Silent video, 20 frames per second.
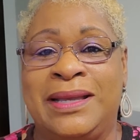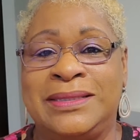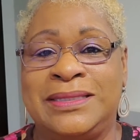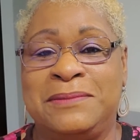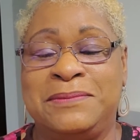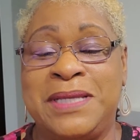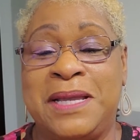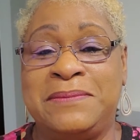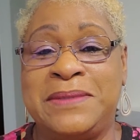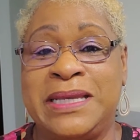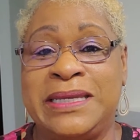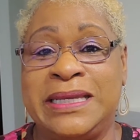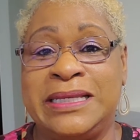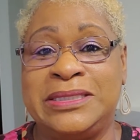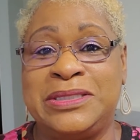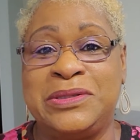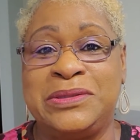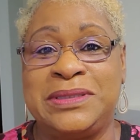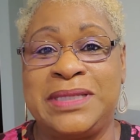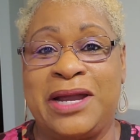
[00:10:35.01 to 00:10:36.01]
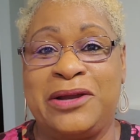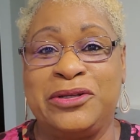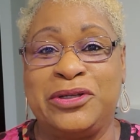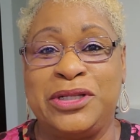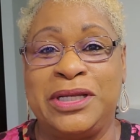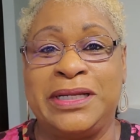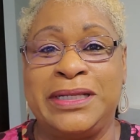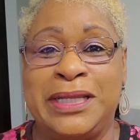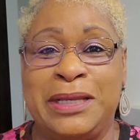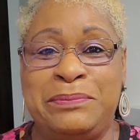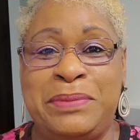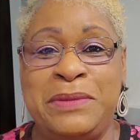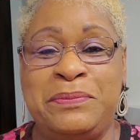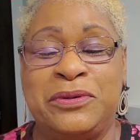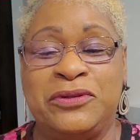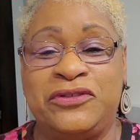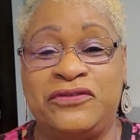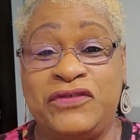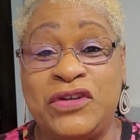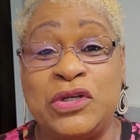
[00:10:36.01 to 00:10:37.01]
Sometimes I get so tired of looking at
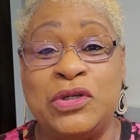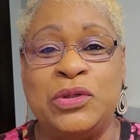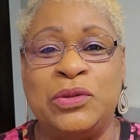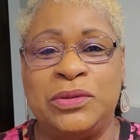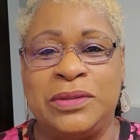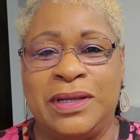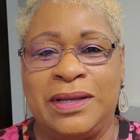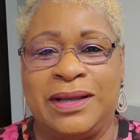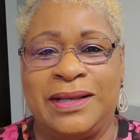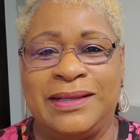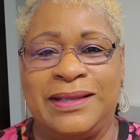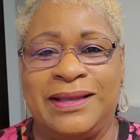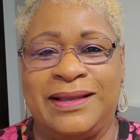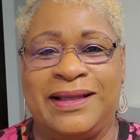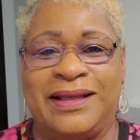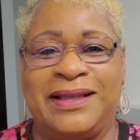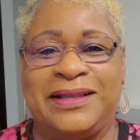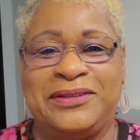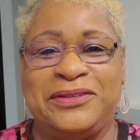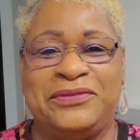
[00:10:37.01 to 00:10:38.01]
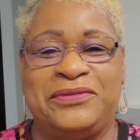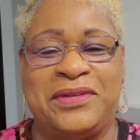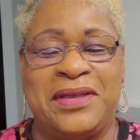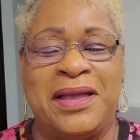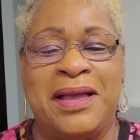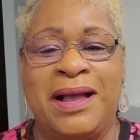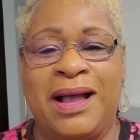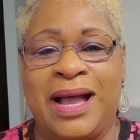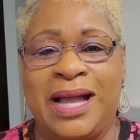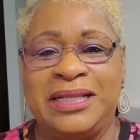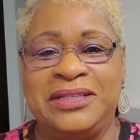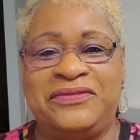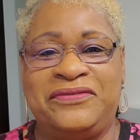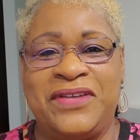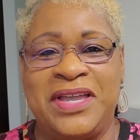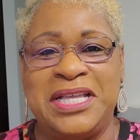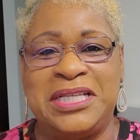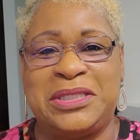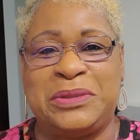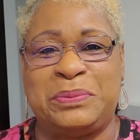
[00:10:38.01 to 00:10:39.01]
people's food on
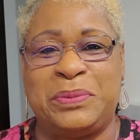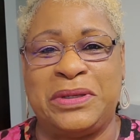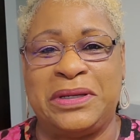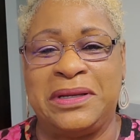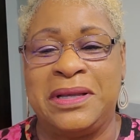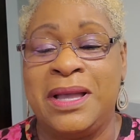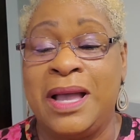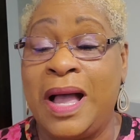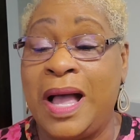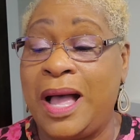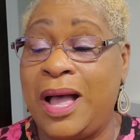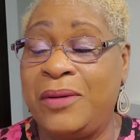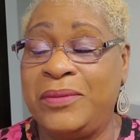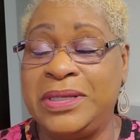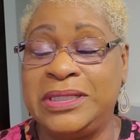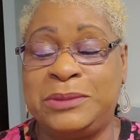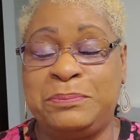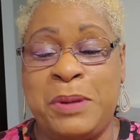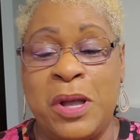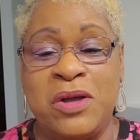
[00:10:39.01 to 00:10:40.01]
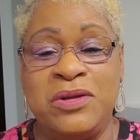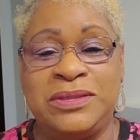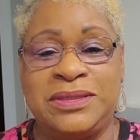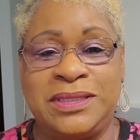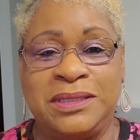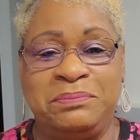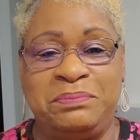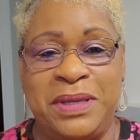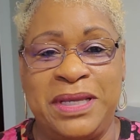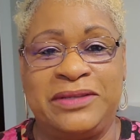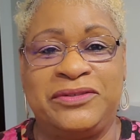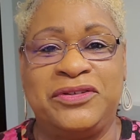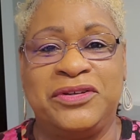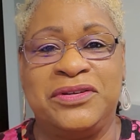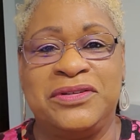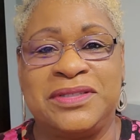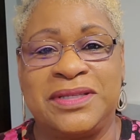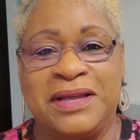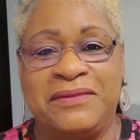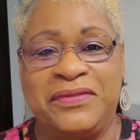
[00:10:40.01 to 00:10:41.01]
Facebook, always posting
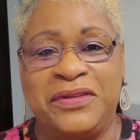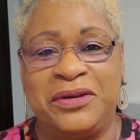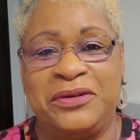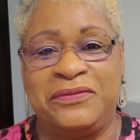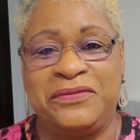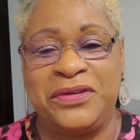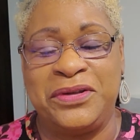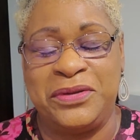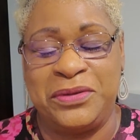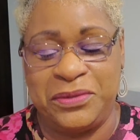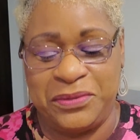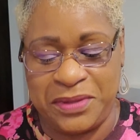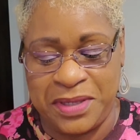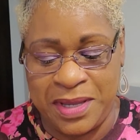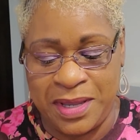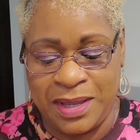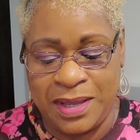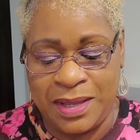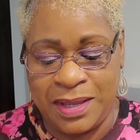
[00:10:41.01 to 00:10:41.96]
pictures of their food.